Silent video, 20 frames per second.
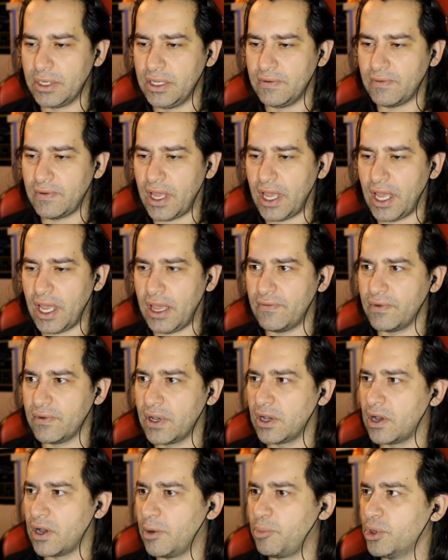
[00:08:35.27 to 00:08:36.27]
I believe I have a
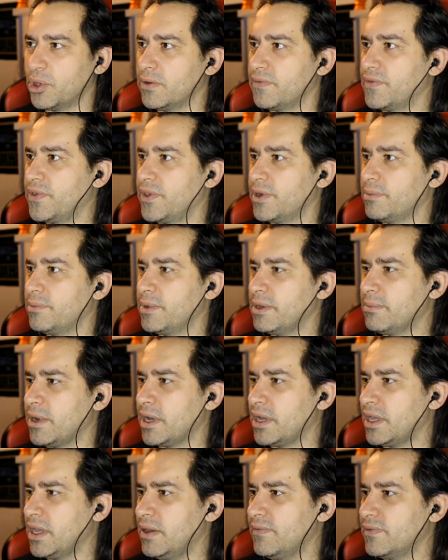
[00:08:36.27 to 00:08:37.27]
couple of them in
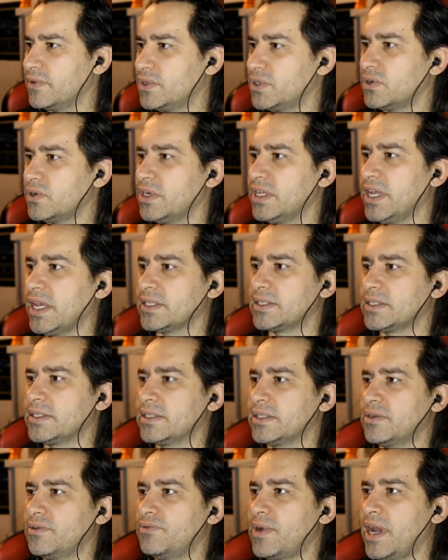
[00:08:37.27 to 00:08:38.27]
my inventory.
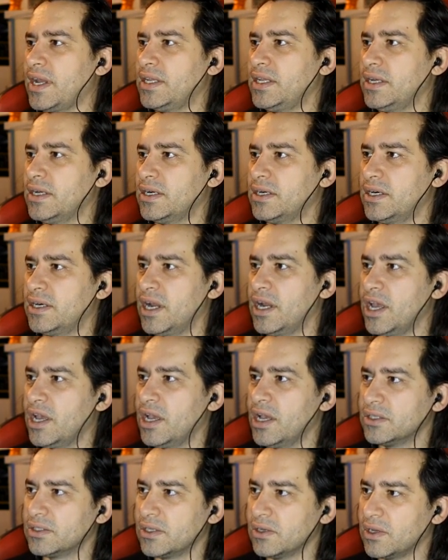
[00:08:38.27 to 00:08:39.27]
Yes, right here.
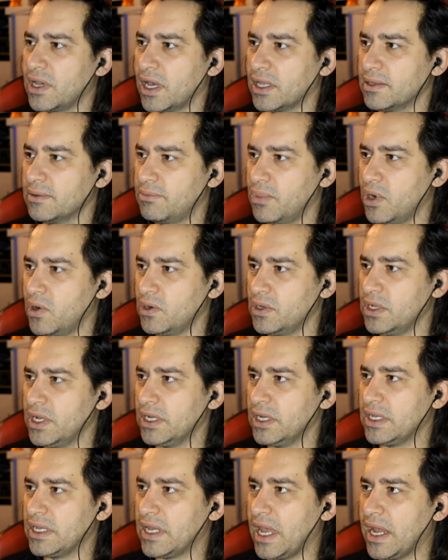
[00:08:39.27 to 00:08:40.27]
So you got the
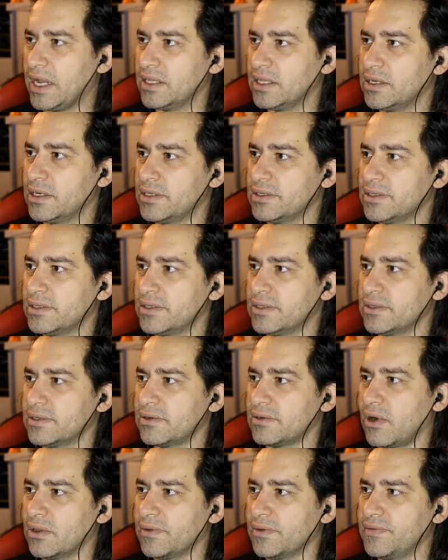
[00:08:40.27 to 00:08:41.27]
Bolian candles,
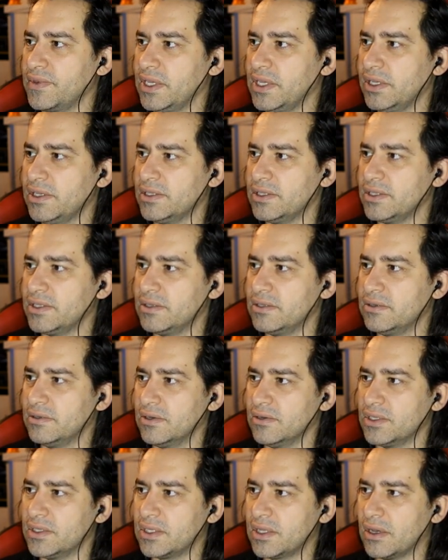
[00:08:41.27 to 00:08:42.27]
all of these
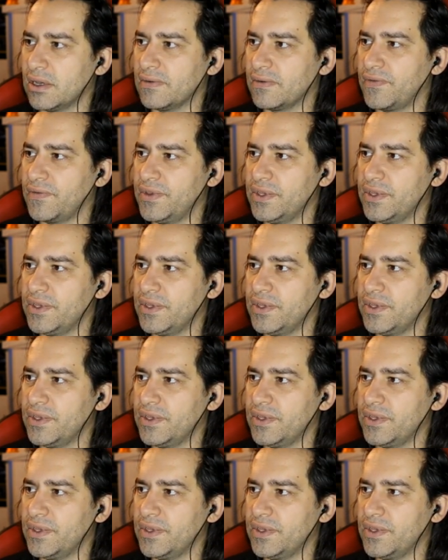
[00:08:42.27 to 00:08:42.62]
good stuff.